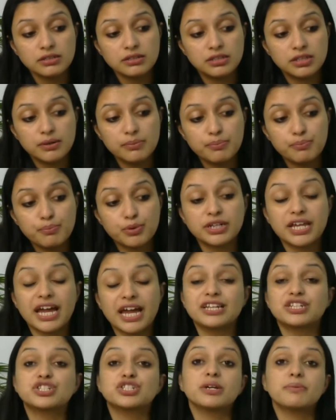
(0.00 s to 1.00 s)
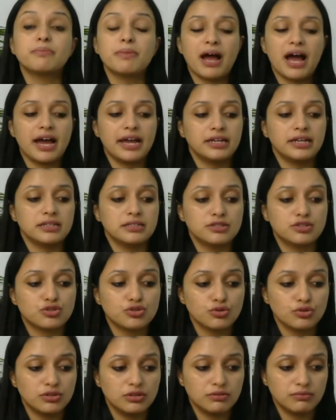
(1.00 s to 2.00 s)
The potassium ions.
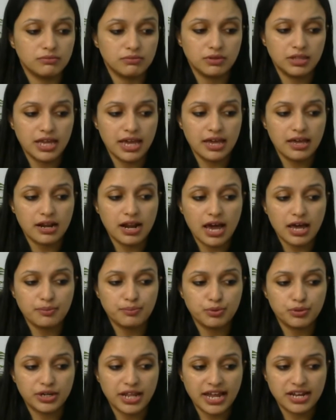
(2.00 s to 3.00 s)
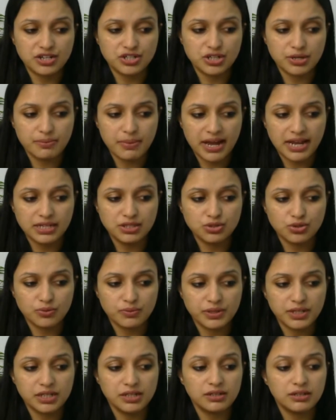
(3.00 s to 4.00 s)
So there are potassium ions
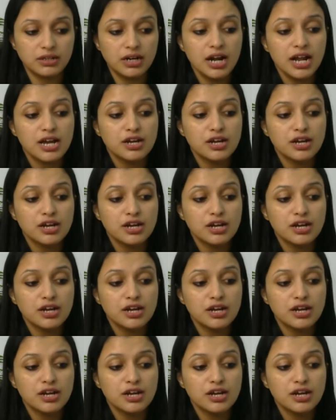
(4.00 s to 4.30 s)
over here,